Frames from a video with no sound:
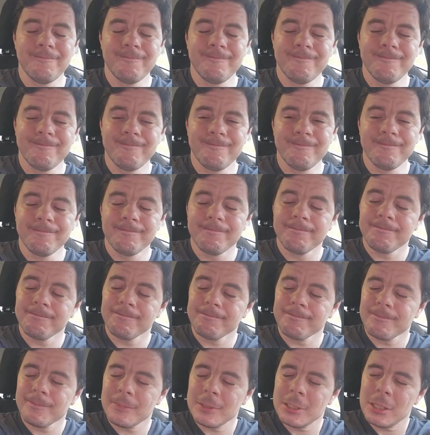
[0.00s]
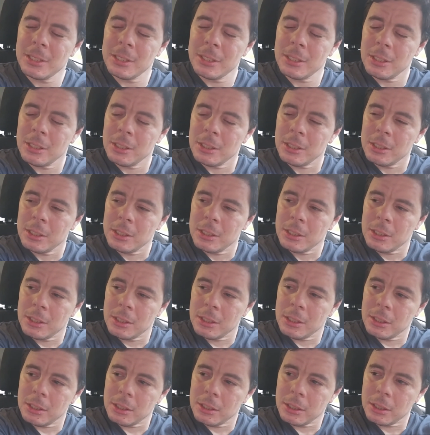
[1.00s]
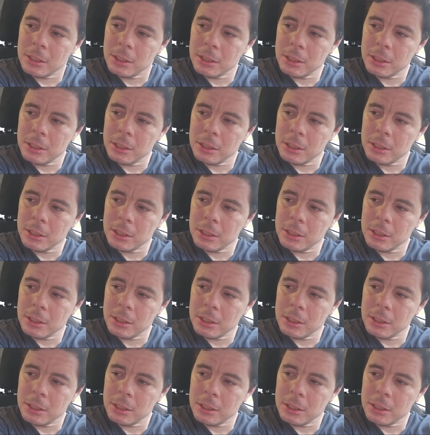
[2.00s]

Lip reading: No one is speaking in this clip.